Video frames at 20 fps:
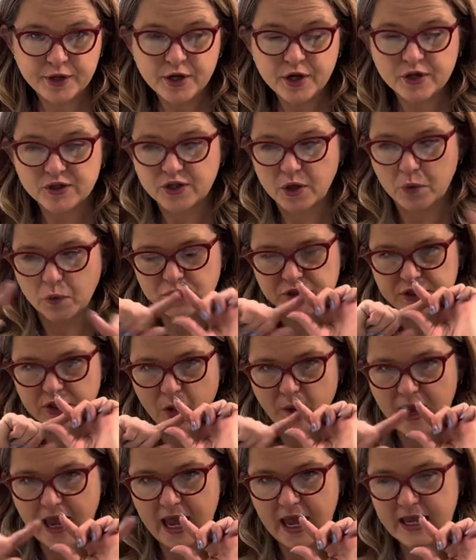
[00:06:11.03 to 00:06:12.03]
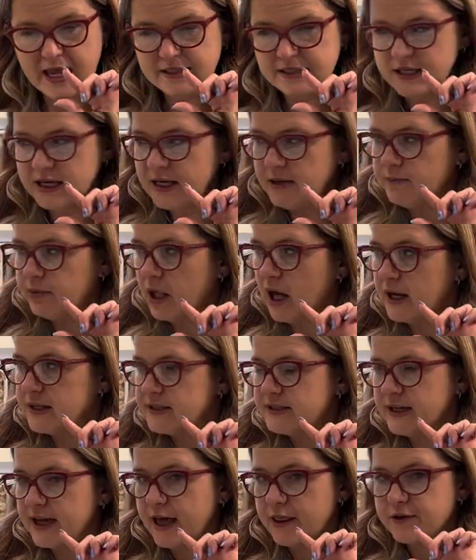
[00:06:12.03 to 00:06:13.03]
So we'll sew 18 blocks
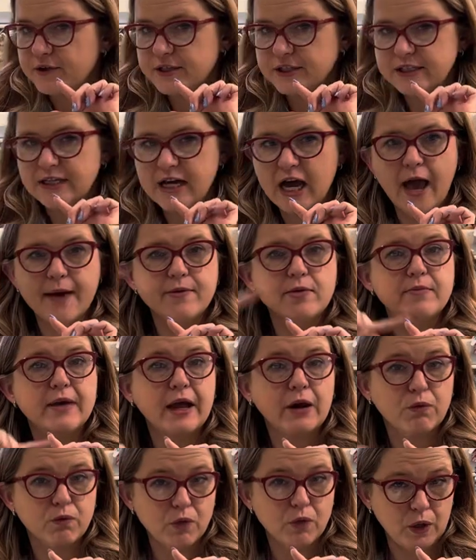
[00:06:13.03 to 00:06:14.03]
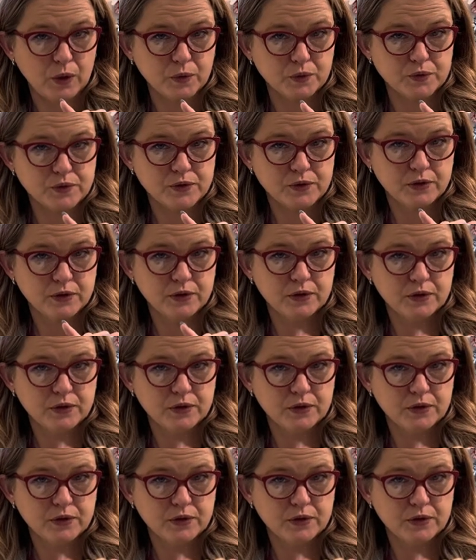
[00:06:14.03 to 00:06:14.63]
together at a time and make rows,